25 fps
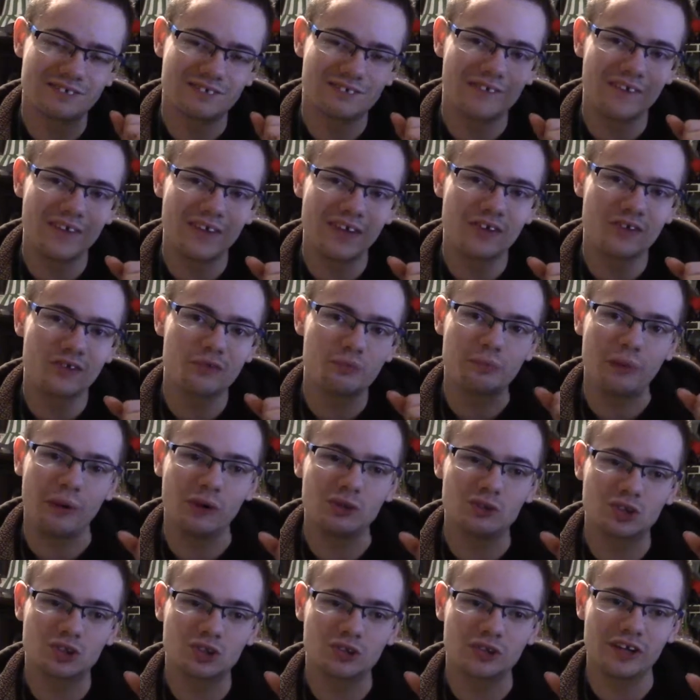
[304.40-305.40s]
weird
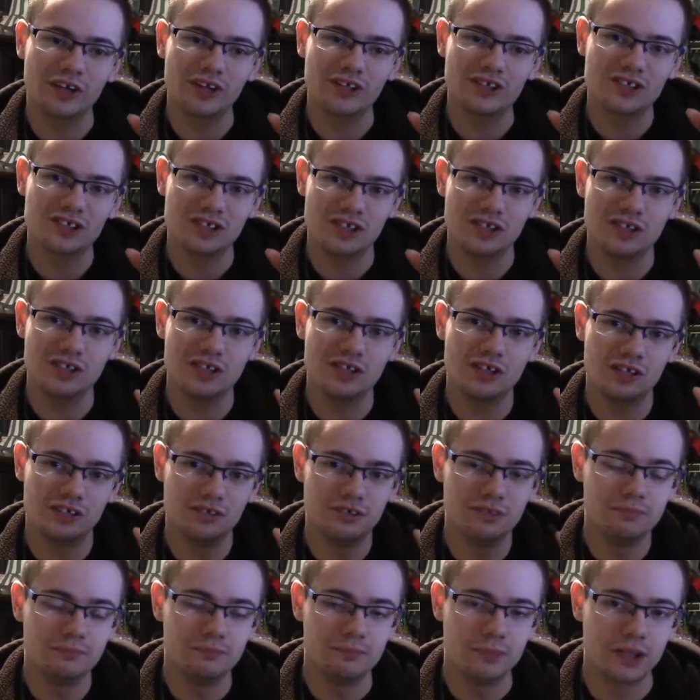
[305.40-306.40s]
post-credit scene that
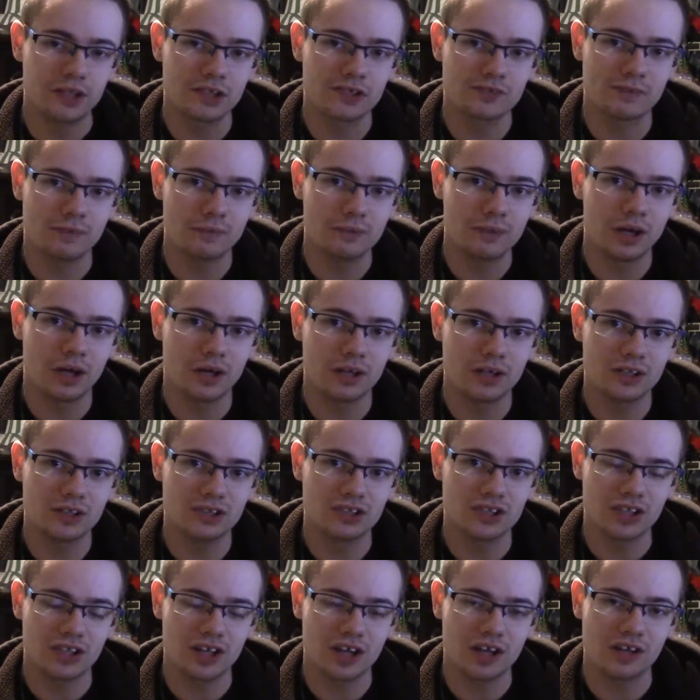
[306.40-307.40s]
you missed from Guardians
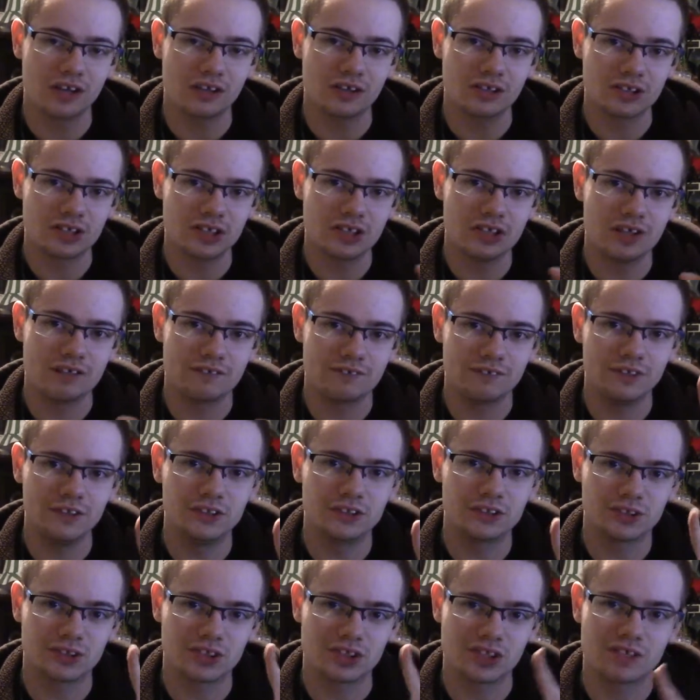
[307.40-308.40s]
of the Galaxy that
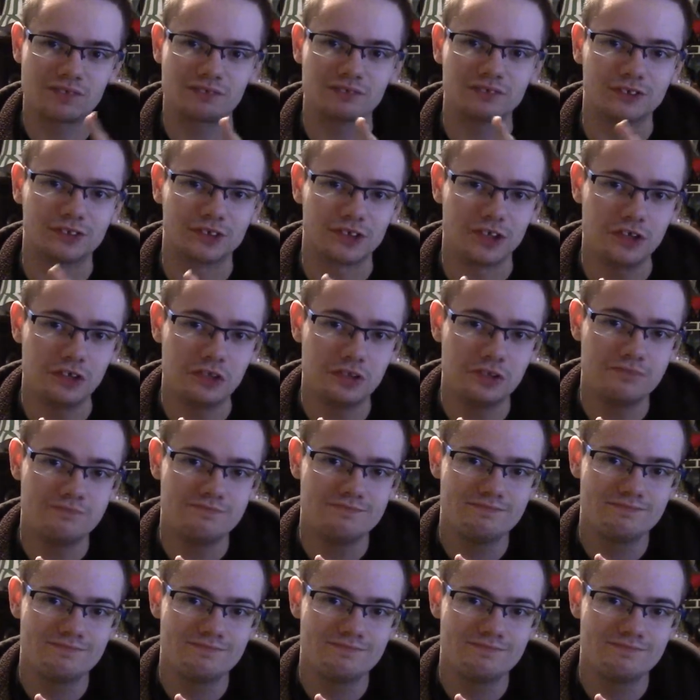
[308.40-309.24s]
features Seth Green?